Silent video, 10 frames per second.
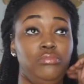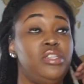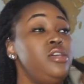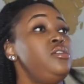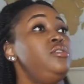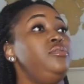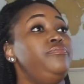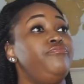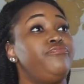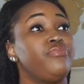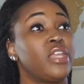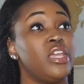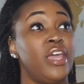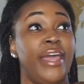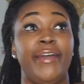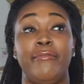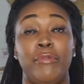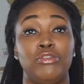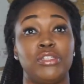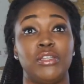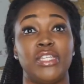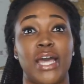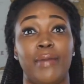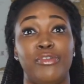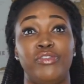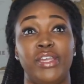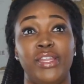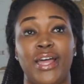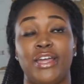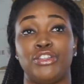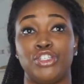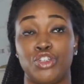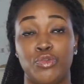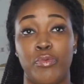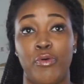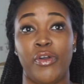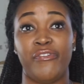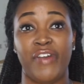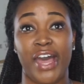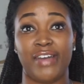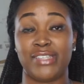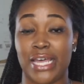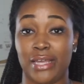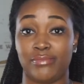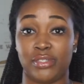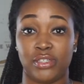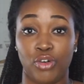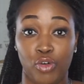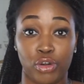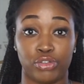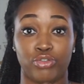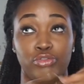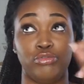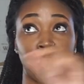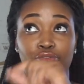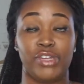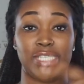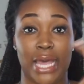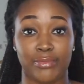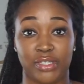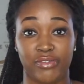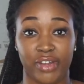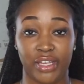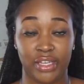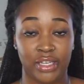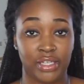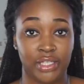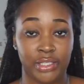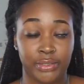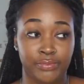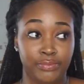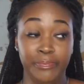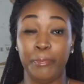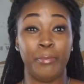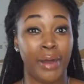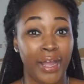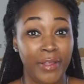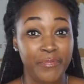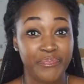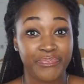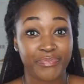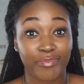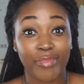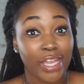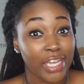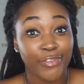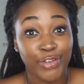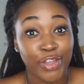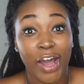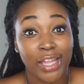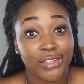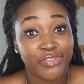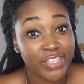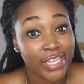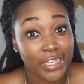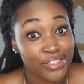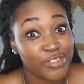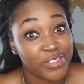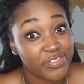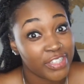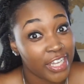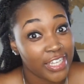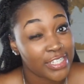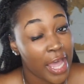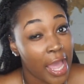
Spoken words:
yeah. And most of the time, you need like 2.5 times or through 3 times the rent. But if you know how to finesse, you can finesse.